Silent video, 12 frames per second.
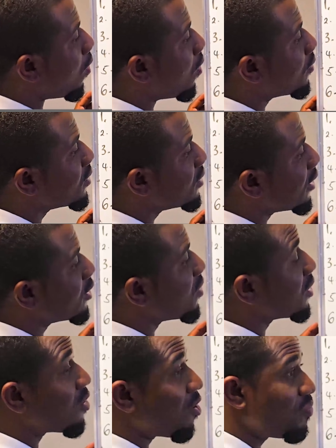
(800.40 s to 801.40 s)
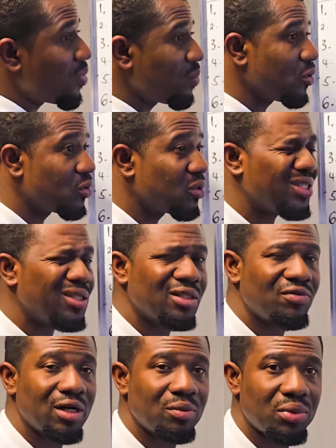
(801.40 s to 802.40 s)
statement of purpose. This is
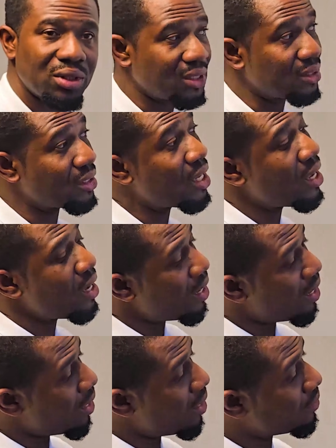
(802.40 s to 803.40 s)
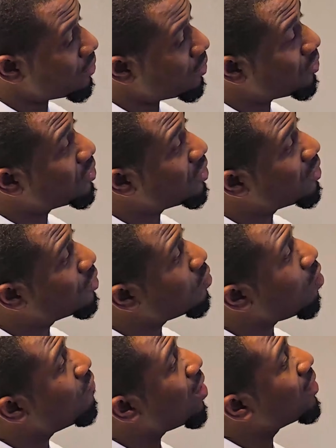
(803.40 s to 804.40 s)
very important, and this
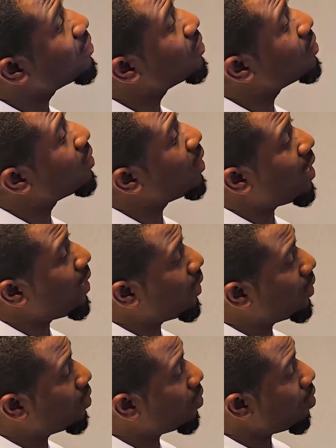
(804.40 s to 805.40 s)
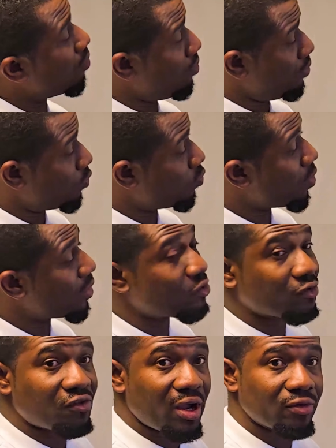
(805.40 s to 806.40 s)
covers like 1 to
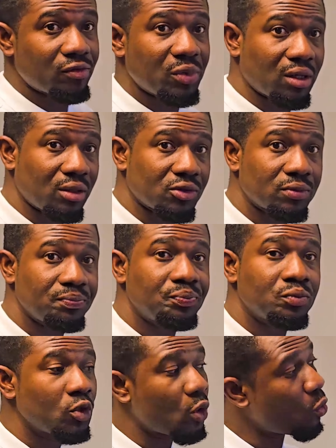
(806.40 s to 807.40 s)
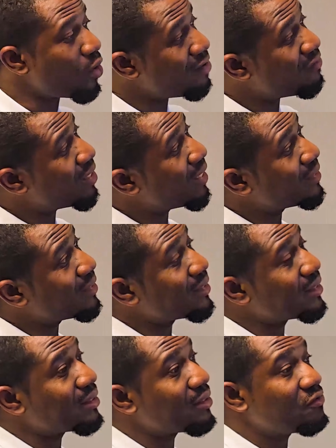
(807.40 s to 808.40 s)
5, because whatever that
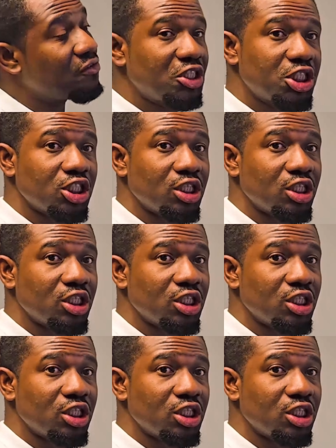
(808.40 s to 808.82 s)
is fishy